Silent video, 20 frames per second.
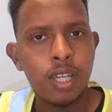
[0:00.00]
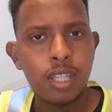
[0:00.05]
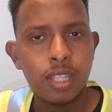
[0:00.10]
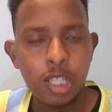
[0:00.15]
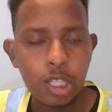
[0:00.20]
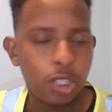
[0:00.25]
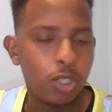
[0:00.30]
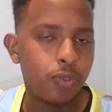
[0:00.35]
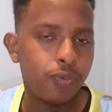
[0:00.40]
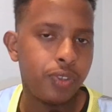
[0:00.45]

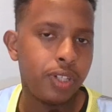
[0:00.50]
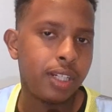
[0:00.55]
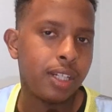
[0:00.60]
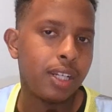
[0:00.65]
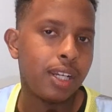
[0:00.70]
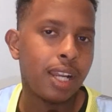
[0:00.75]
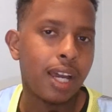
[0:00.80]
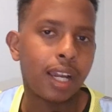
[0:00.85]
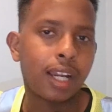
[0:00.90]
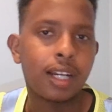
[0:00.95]
Think of
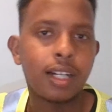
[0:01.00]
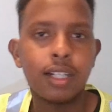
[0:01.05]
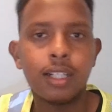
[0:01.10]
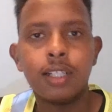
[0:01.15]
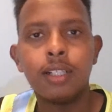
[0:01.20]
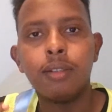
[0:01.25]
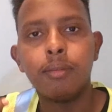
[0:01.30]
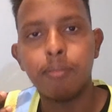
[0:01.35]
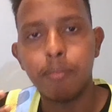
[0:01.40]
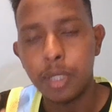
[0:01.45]
it like
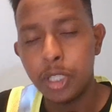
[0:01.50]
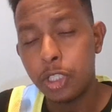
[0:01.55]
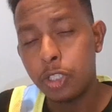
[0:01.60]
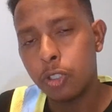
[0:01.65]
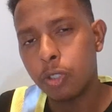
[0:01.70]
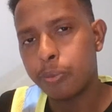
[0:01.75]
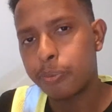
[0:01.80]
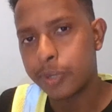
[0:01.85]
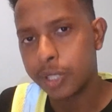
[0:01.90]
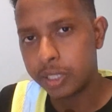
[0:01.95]
a
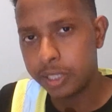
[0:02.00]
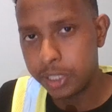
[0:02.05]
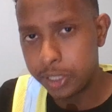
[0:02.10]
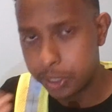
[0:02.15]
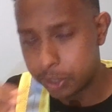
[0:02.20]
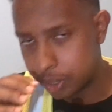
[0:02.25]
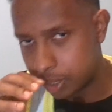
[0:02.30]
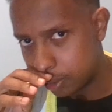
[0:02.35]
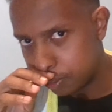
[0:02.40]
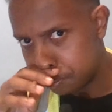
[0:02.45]
medical
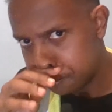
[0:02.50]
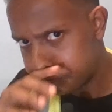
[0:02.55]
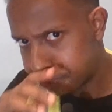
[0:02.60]
practitioner.